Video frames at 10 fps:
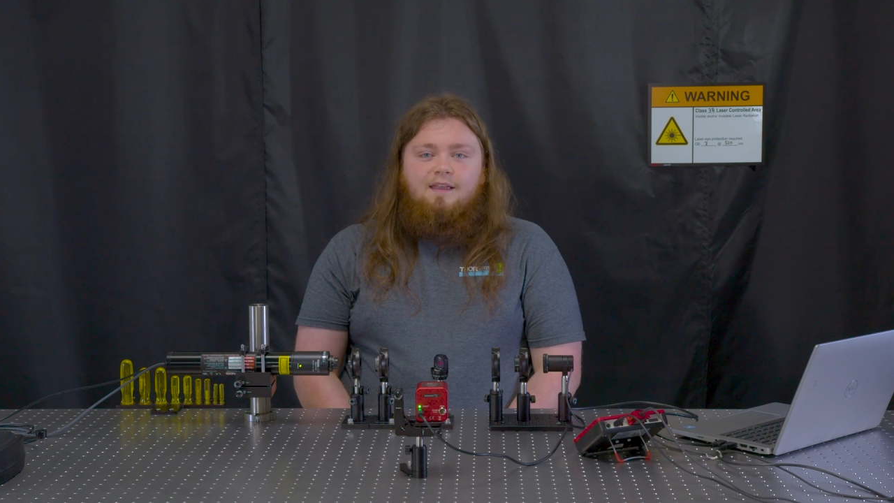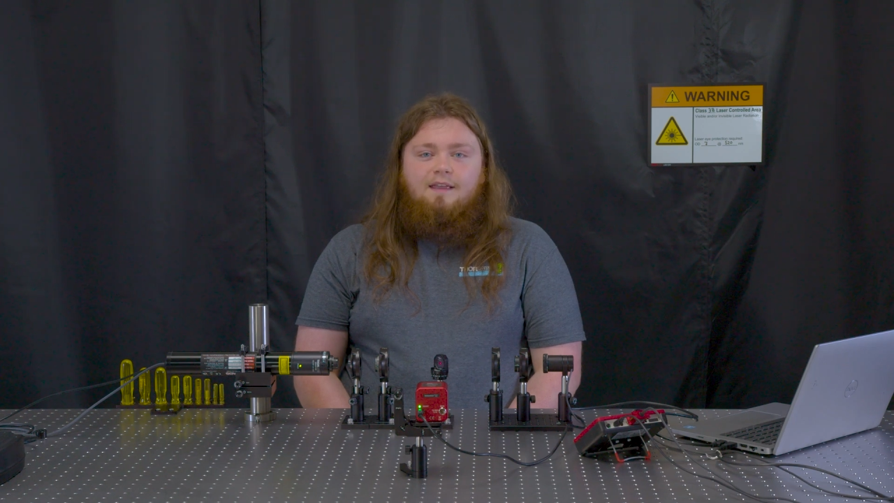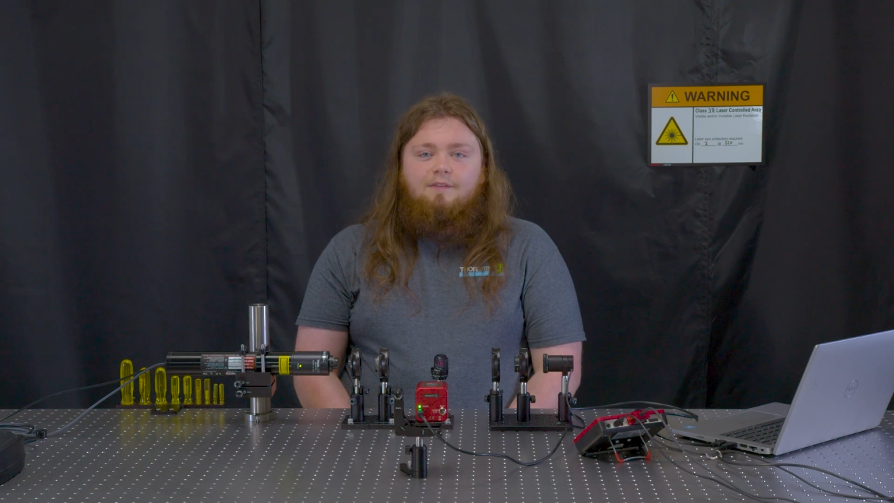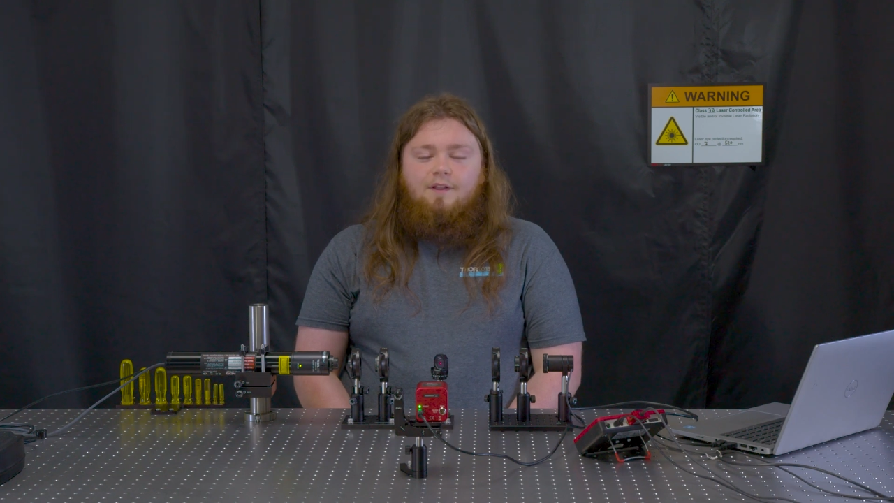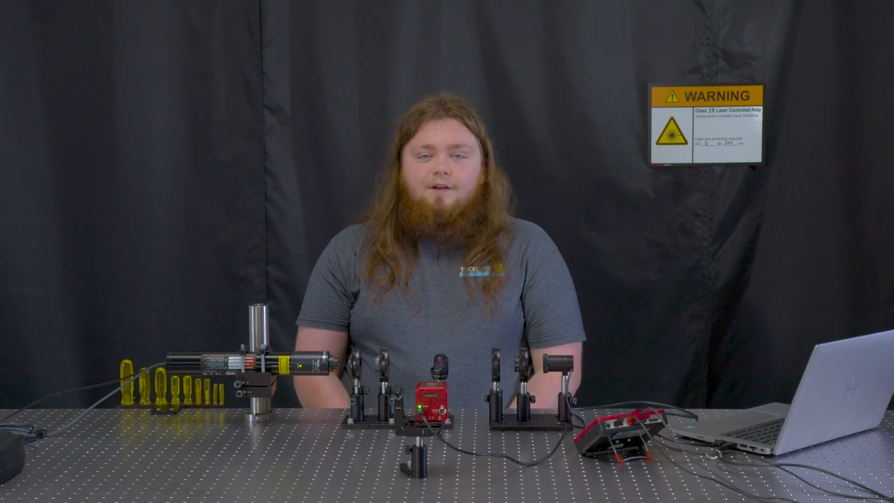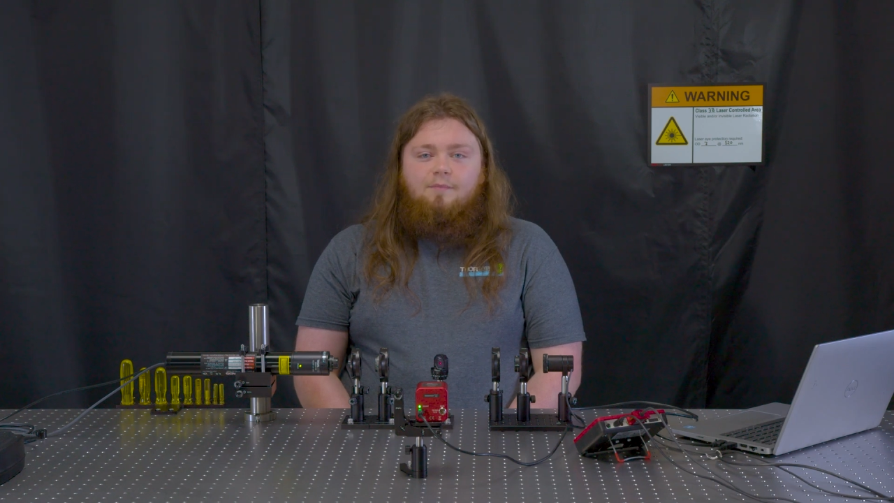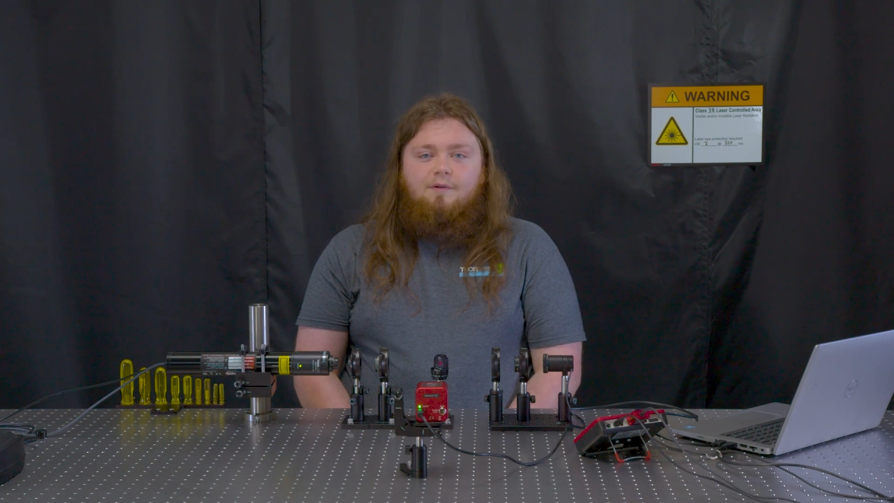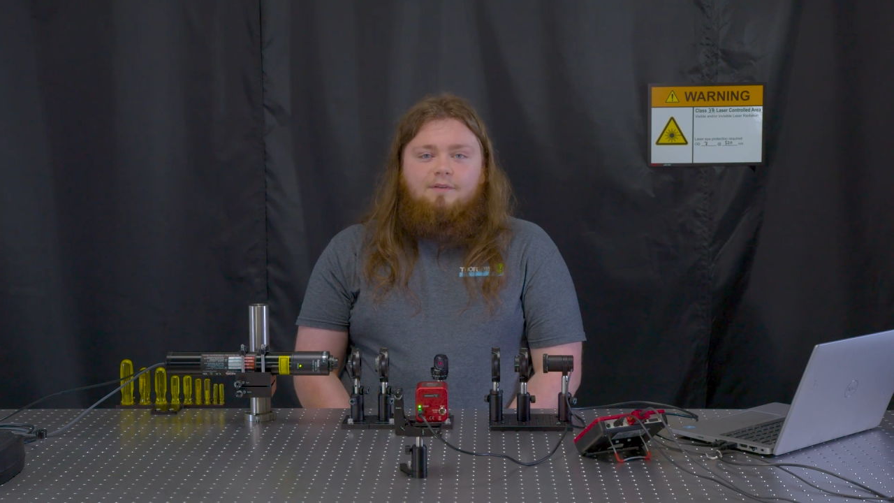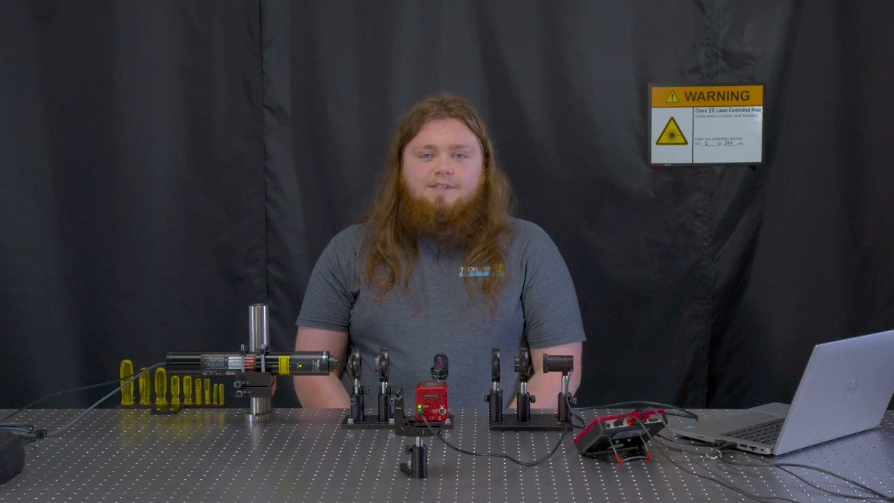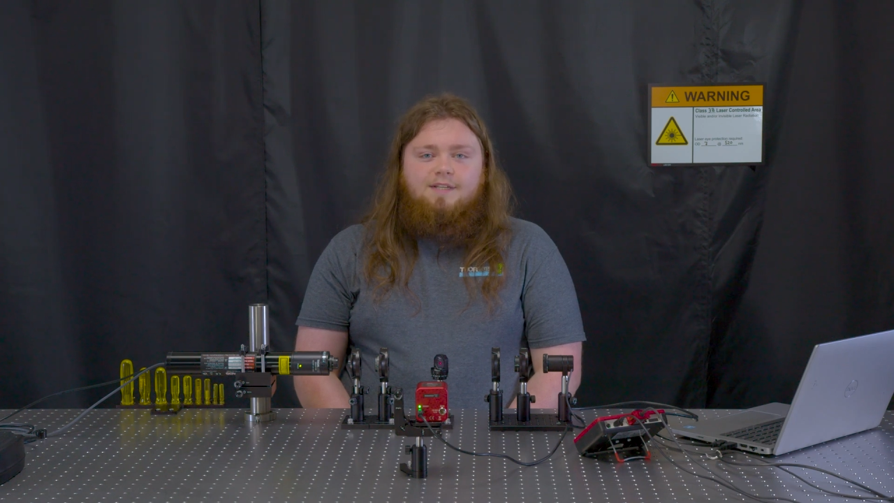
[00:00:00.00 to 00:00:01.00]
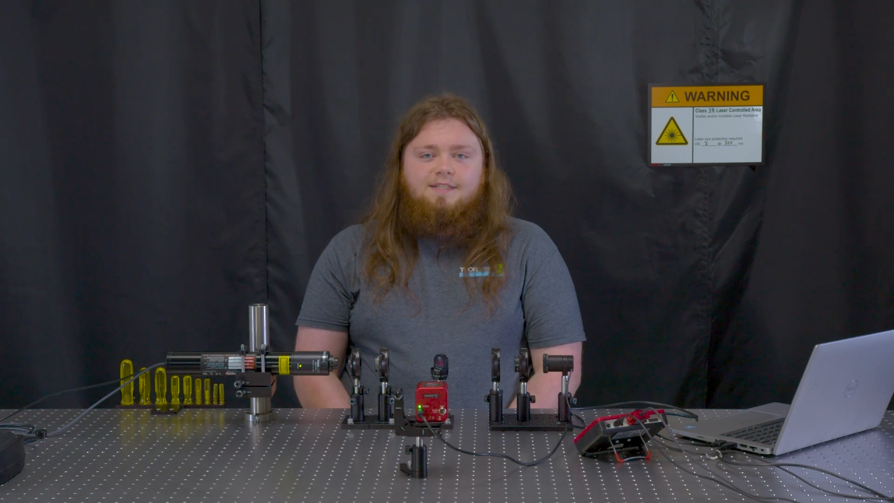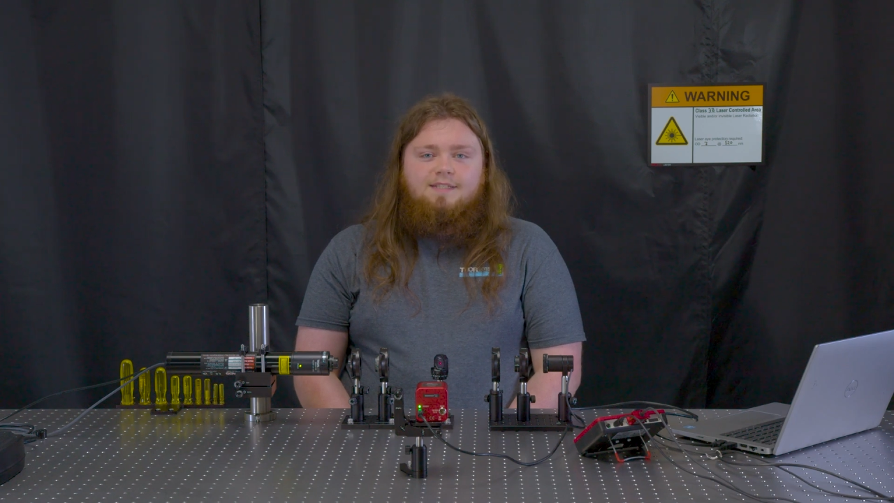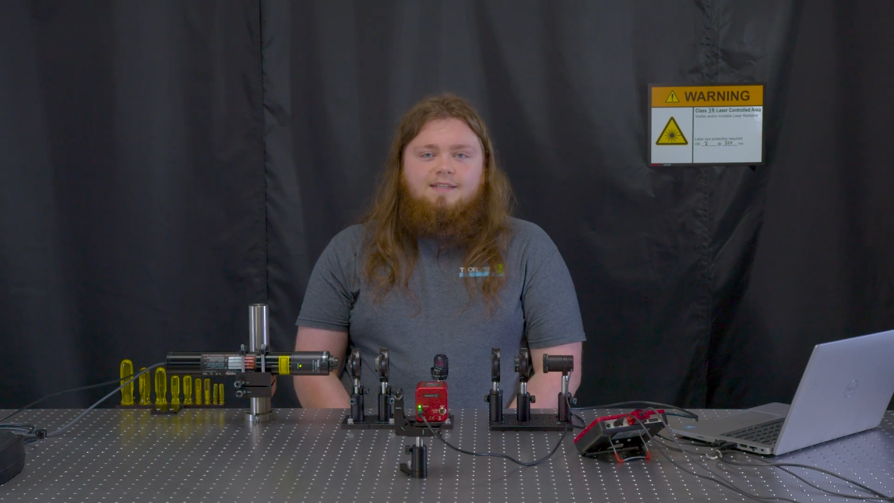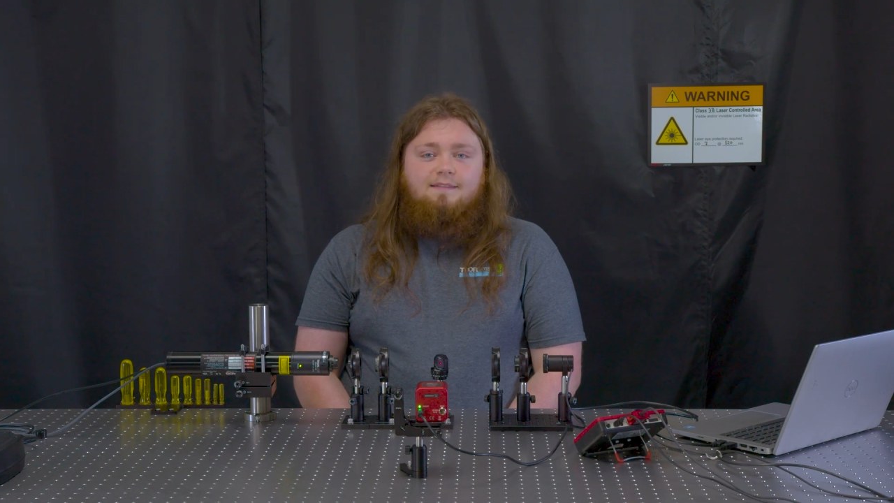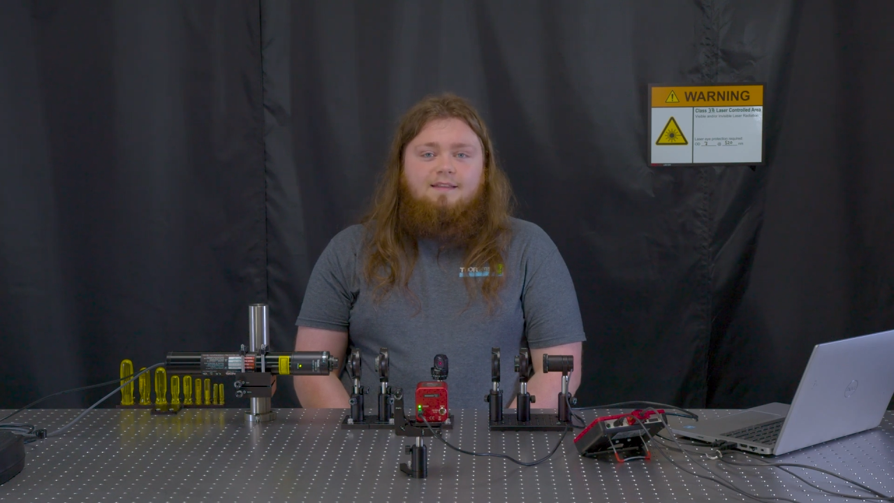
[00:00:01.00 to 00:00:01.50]
a linear polarization
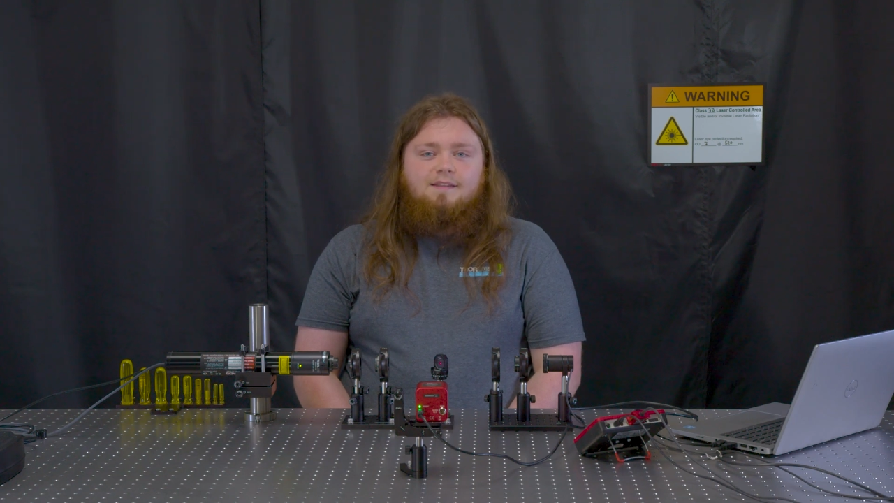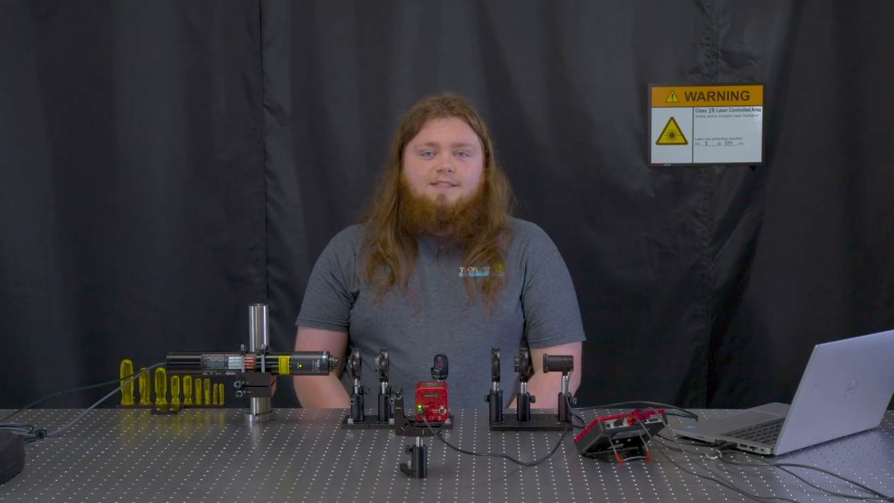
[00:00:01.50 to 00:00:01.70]
state that